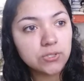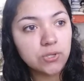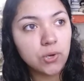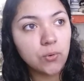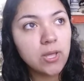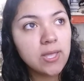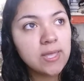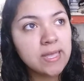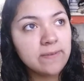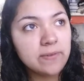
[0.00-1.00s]
So
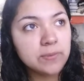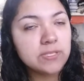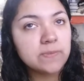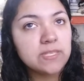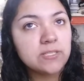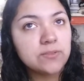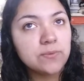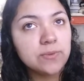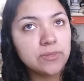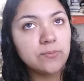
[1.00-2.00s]
if it was something to
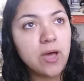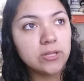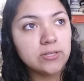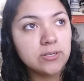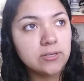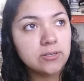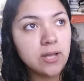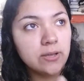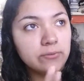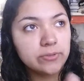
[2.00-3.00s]
do with the water,
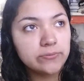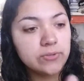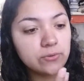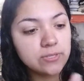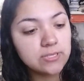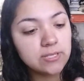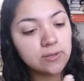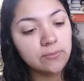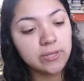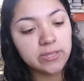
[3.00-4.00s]
I would have noticed
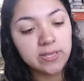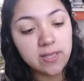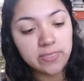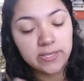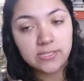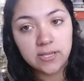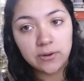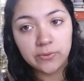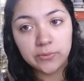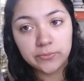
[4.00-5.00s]
it with these
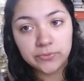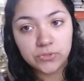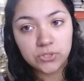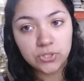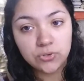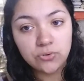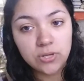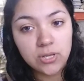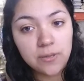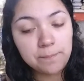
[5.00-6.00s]
aerial roots too,
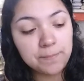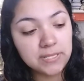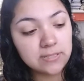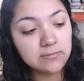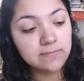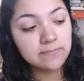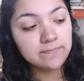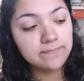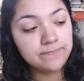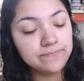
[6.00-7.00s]
but
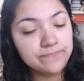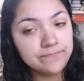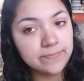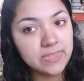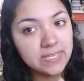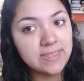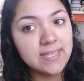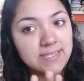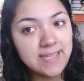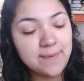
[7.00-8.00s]

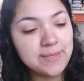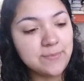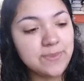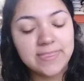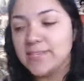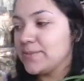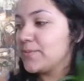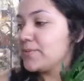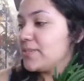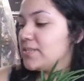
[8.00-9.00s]
nothing is happening with these roots.